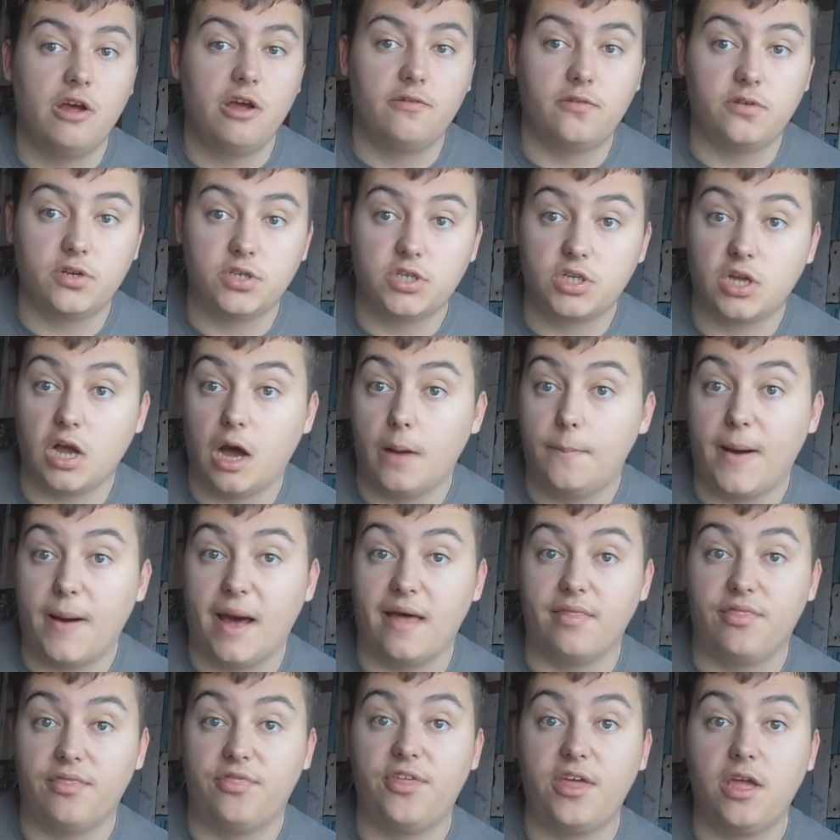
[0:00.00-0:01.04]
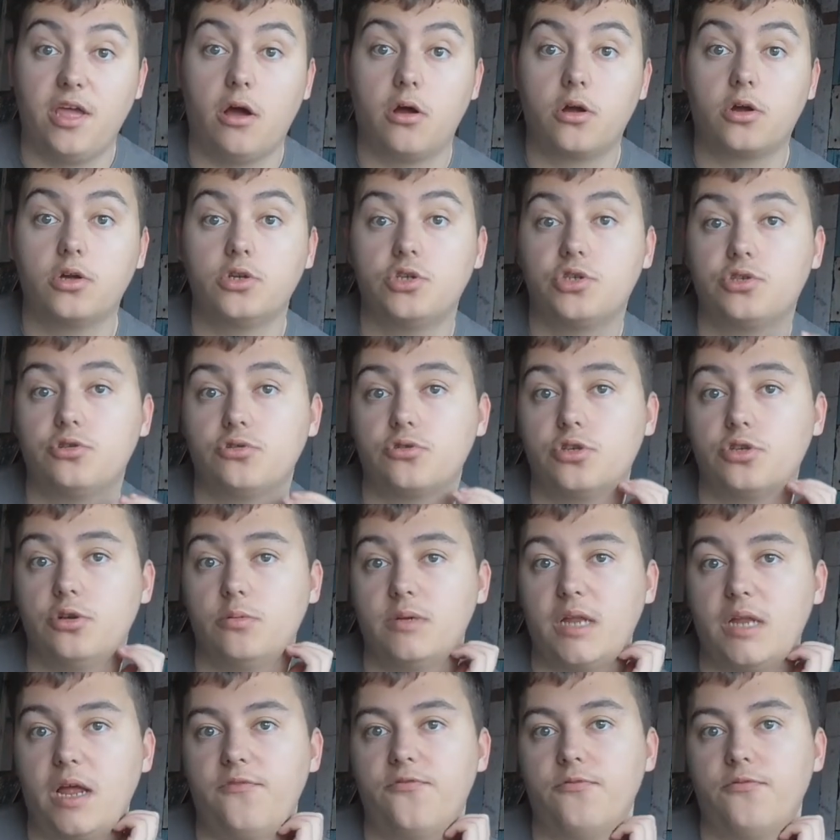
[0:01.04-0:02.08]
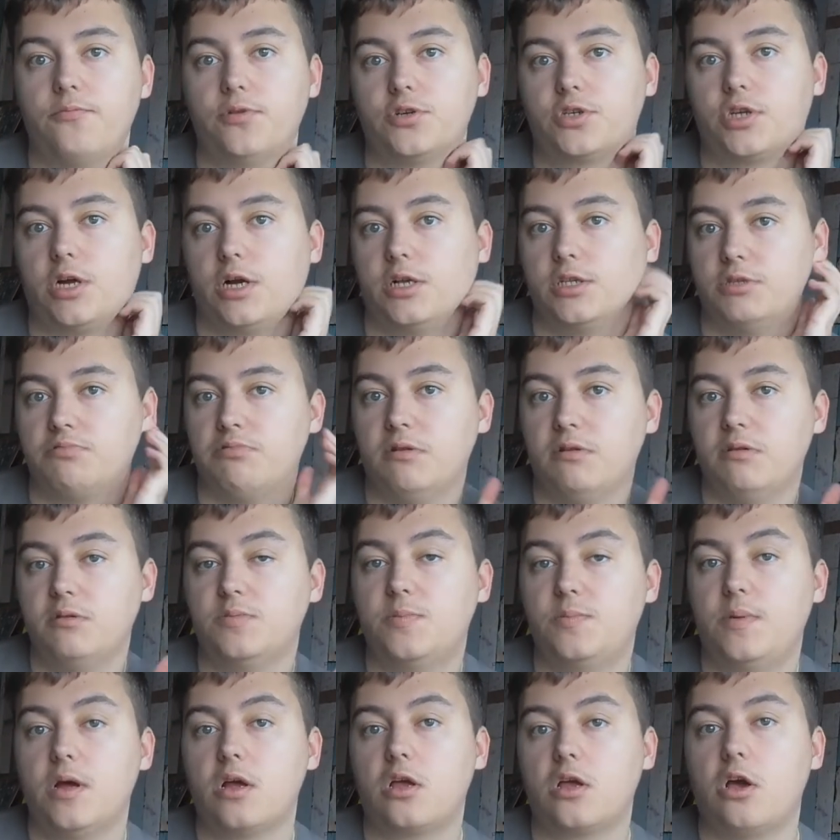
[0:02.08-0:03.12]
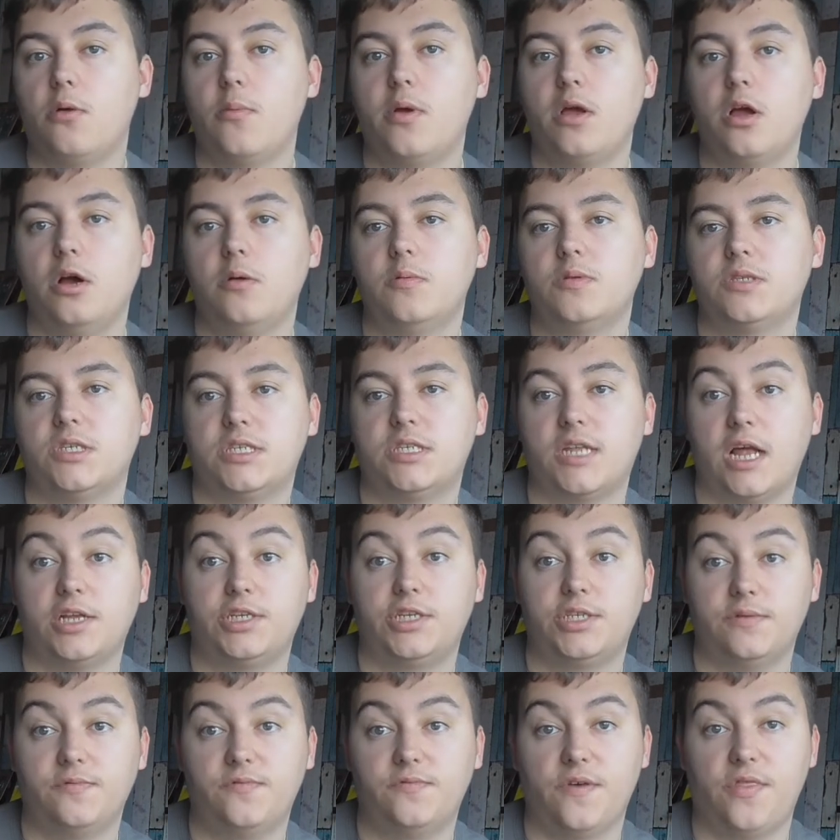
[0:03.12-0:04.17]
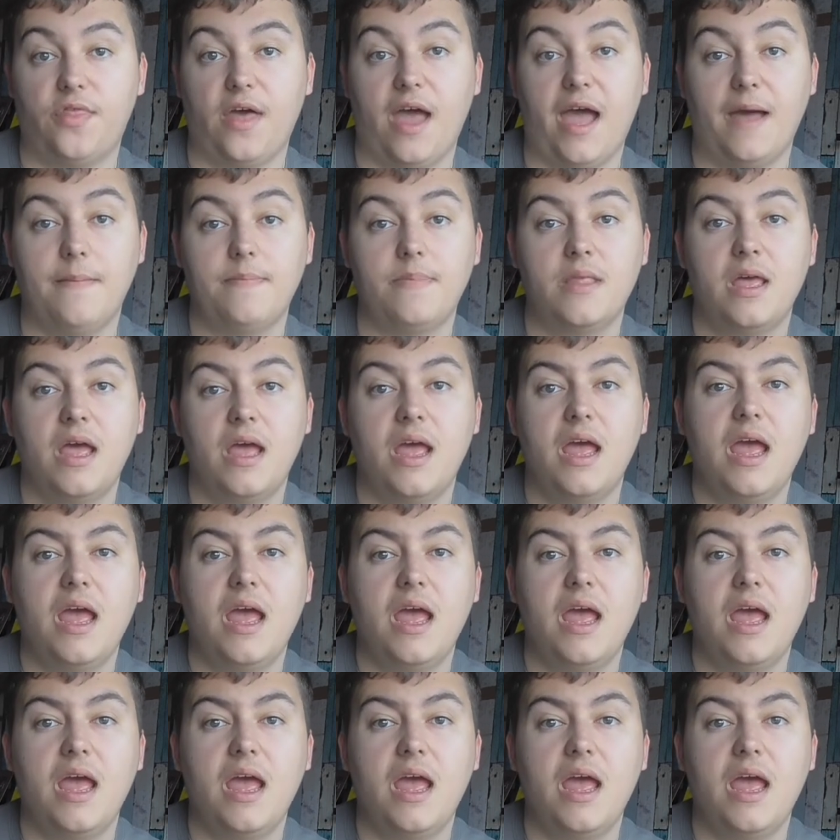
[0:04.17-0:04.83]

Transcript: We've also got a Pantheon construction update from Busch Gardens Williamsburg coming up, so stay tuned for that.